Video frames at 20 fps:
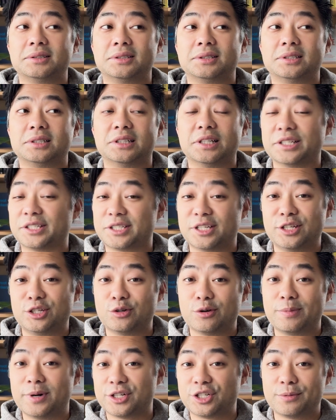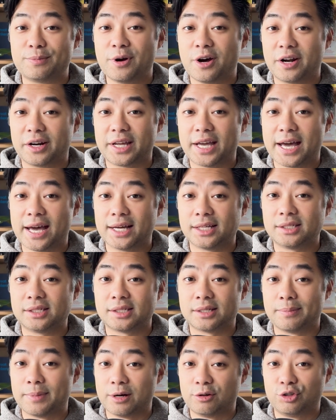listened to a bunch of podcasts
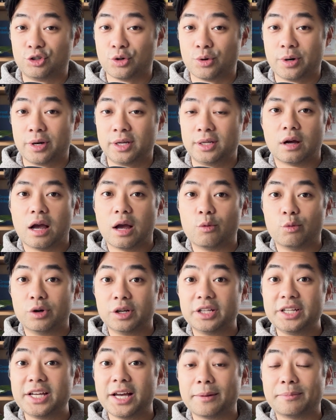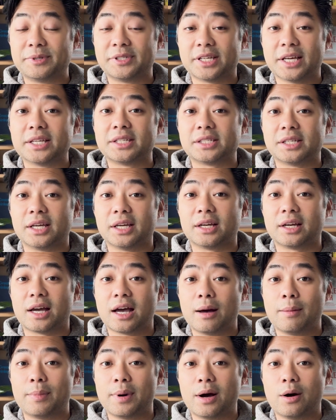about joy, really obsessing
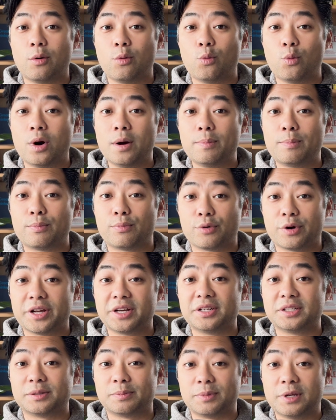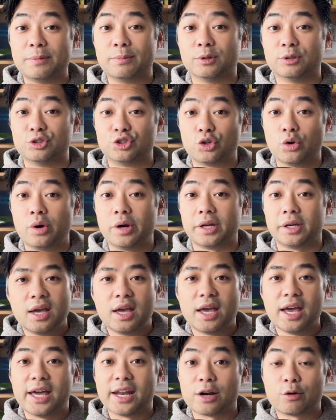about what brings people joy.
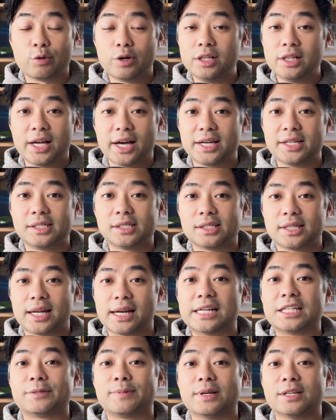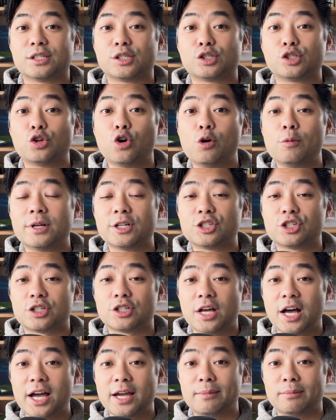And I realized that I spent so much
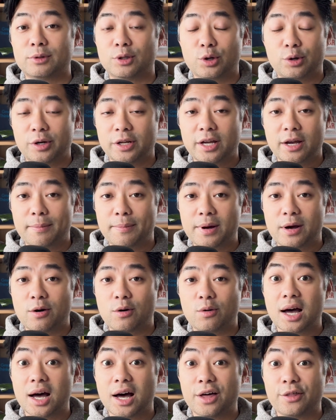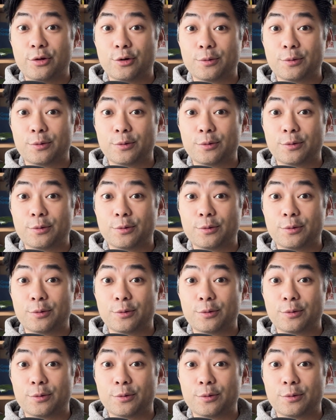time learning about other